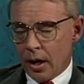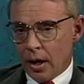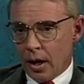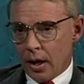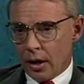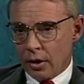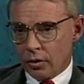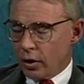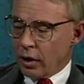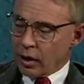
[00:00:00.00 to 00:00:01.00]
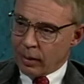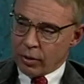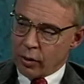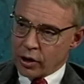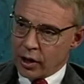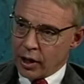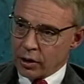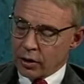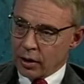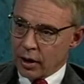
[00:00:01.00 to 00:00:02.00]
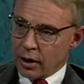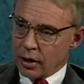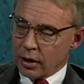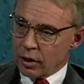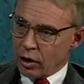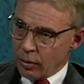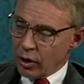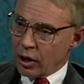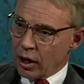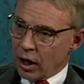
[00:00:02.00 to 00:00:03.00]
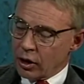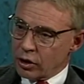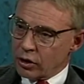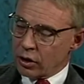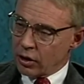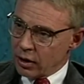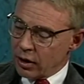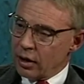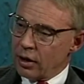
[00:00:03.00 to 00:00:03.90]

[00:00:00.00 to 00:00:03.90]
And it's only going to come through education. And I think the community colleges are the